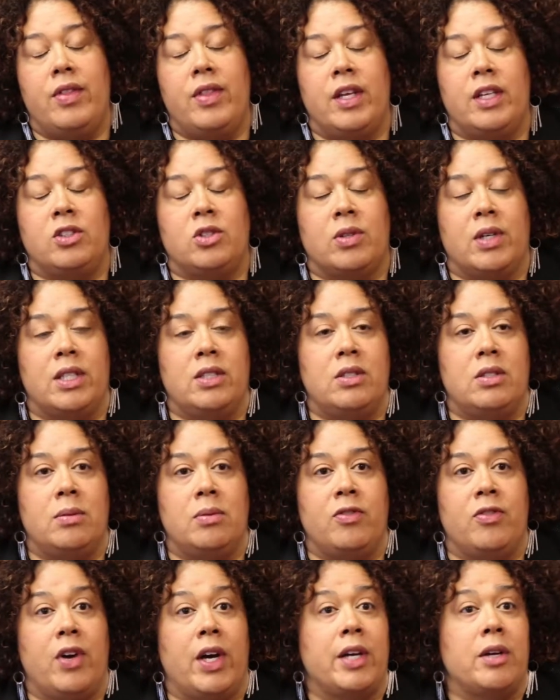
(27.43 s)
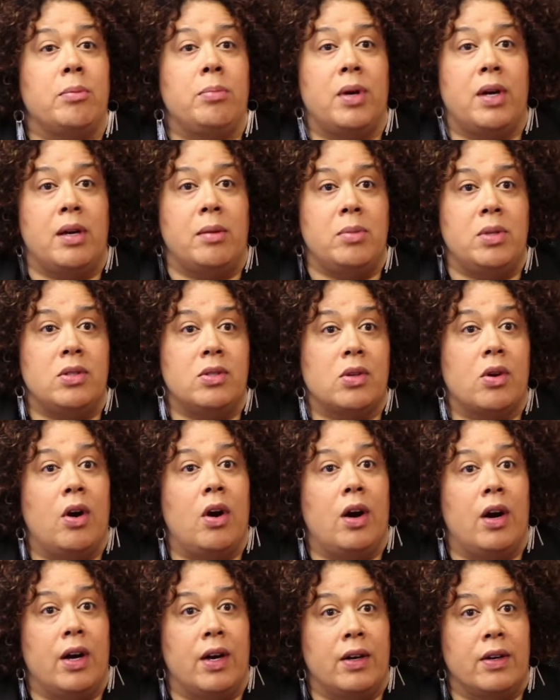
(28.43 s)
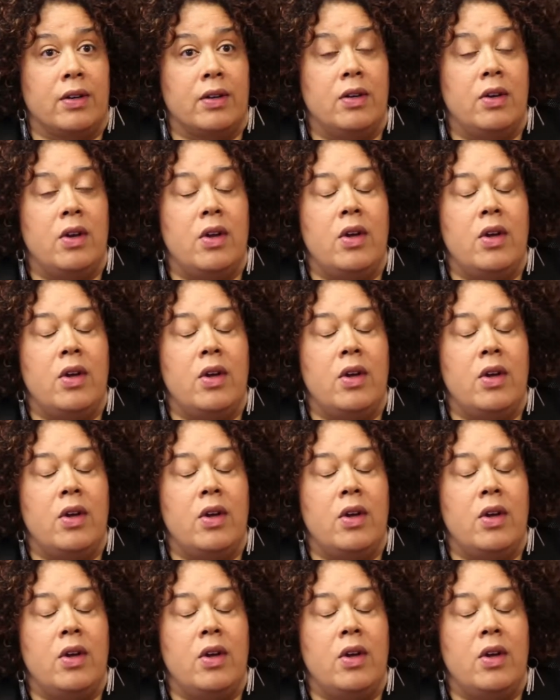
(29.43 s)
They tried to firebomb his car.